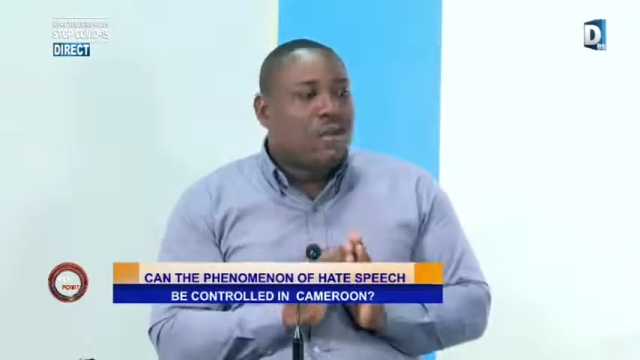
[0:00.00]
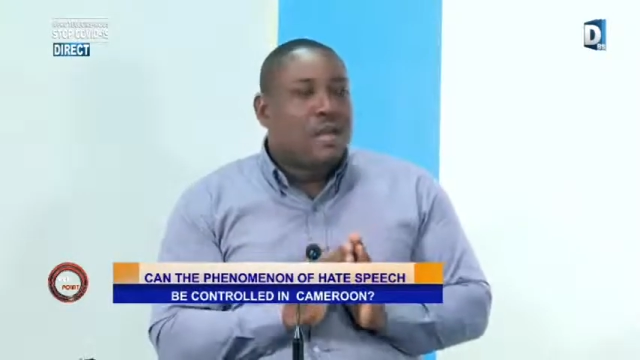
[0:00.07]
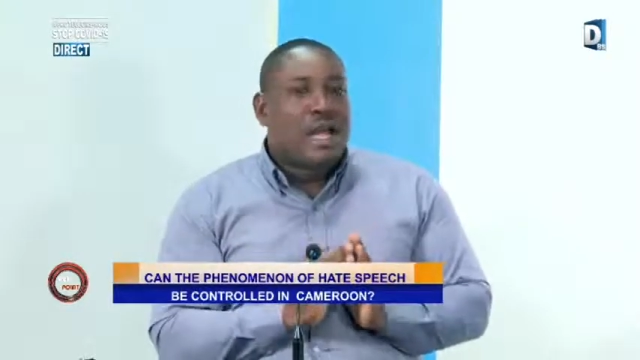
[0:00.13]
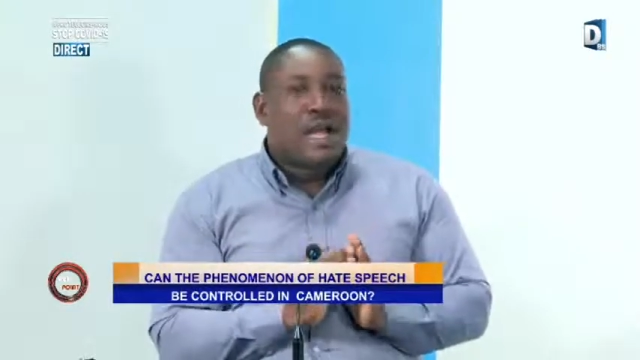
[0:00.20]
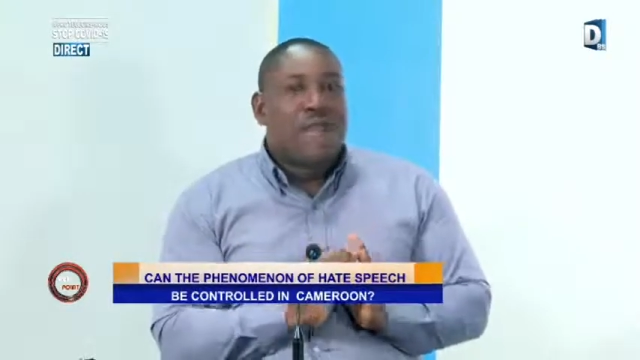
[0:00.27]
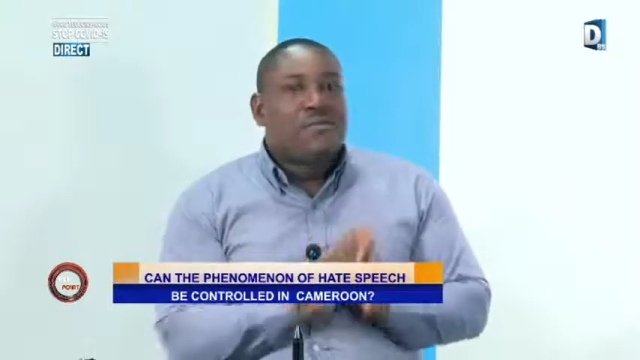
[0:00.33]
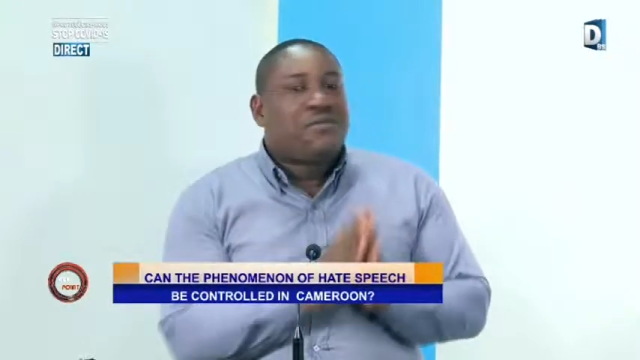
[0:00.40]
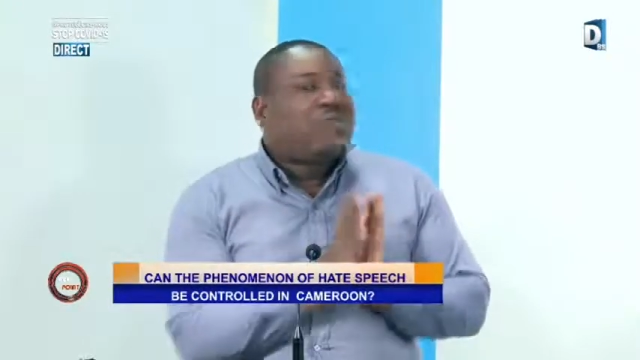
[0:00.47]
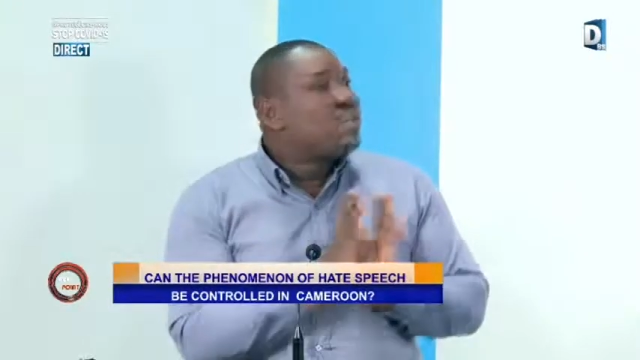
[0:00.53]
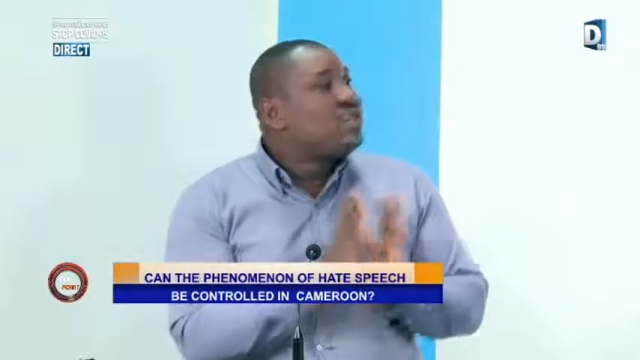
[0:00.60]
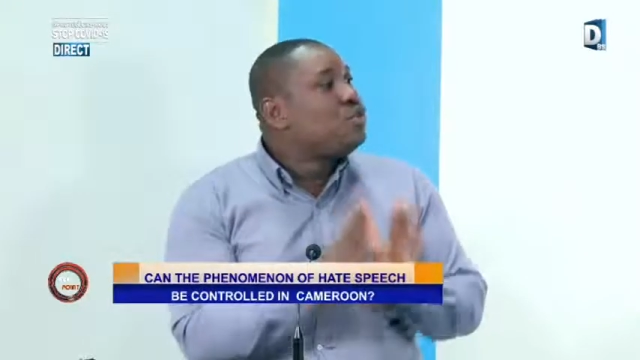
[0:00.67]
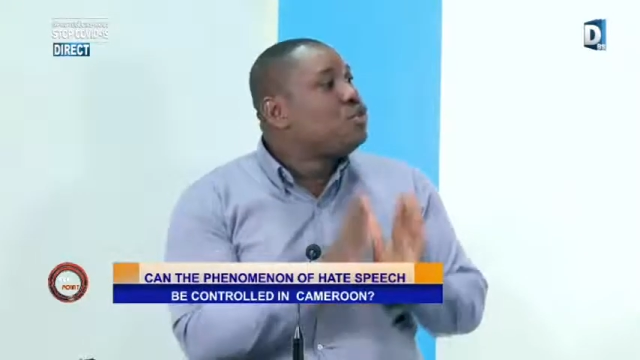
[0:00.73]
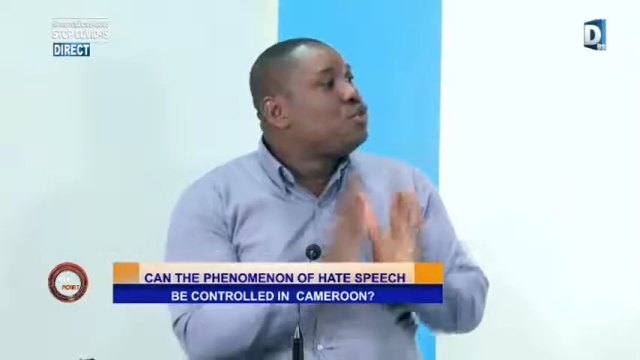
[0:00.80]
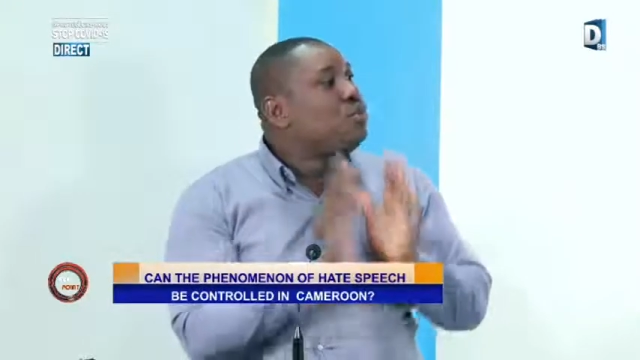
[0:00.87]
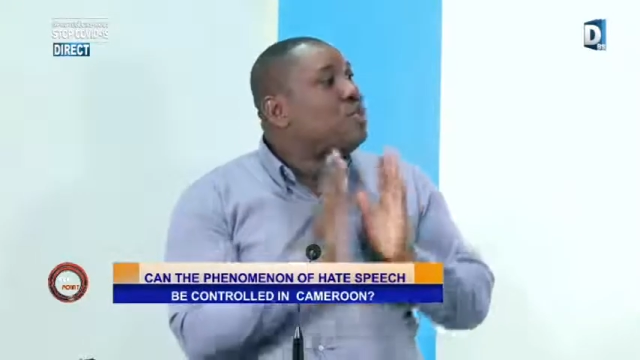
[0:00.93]
are things
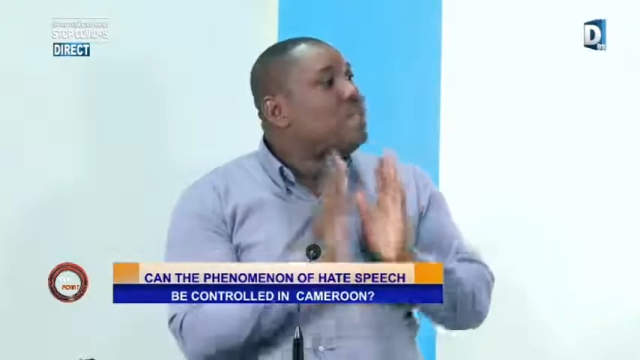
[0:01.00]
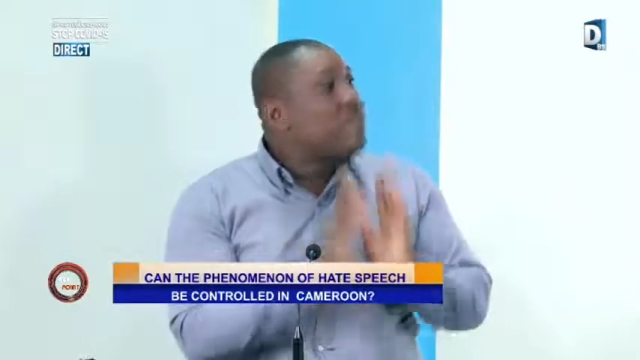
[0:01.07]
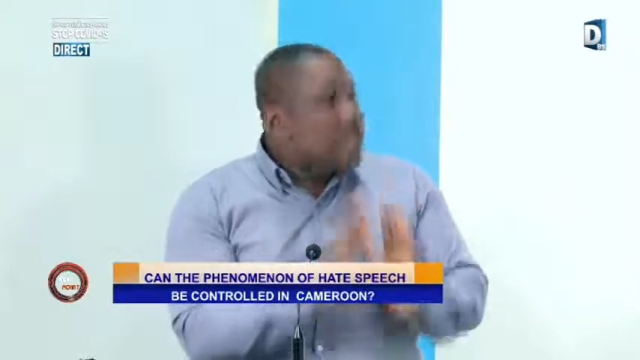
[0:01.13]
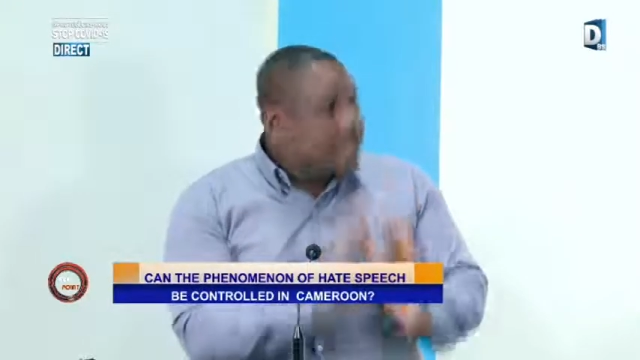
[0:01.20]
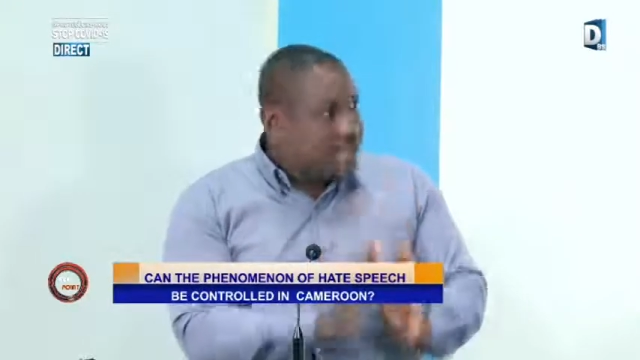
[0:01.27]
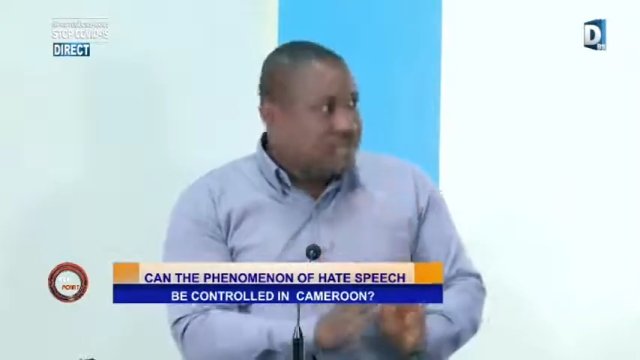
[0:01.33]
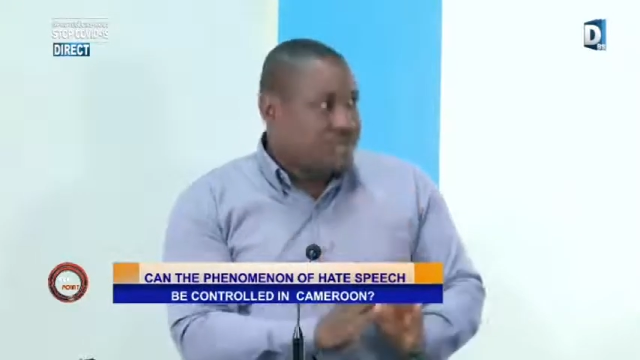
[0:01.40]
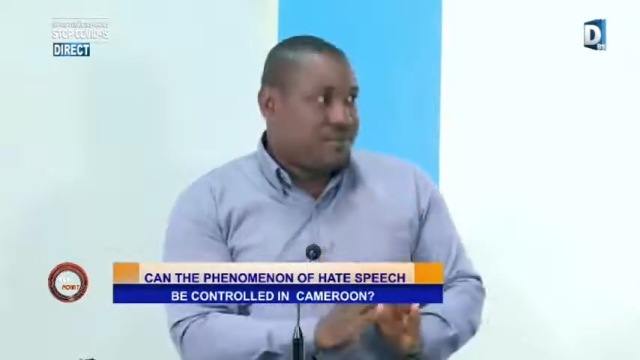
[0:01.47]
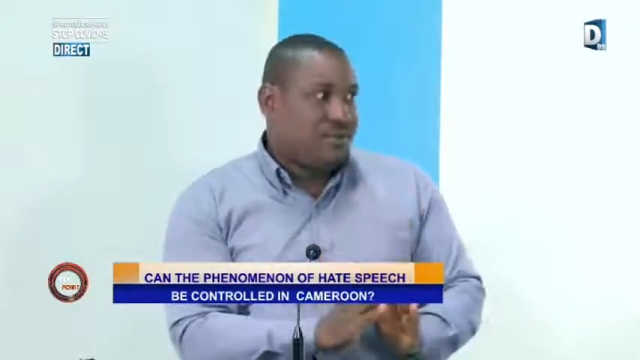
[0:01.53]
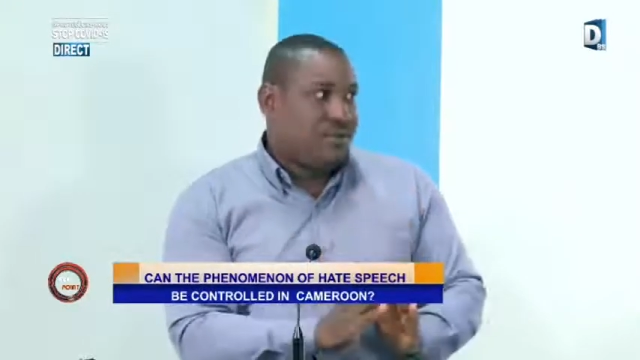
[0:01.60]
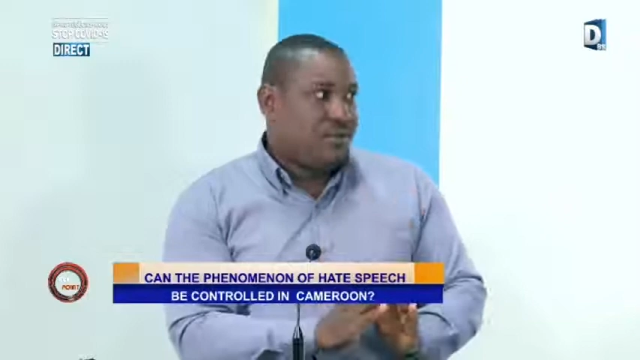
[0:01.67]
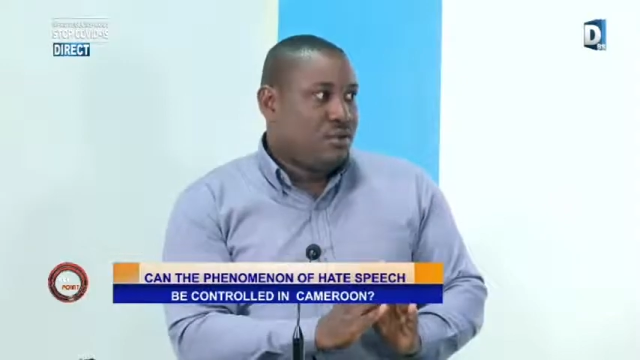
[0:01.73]
which will be negative.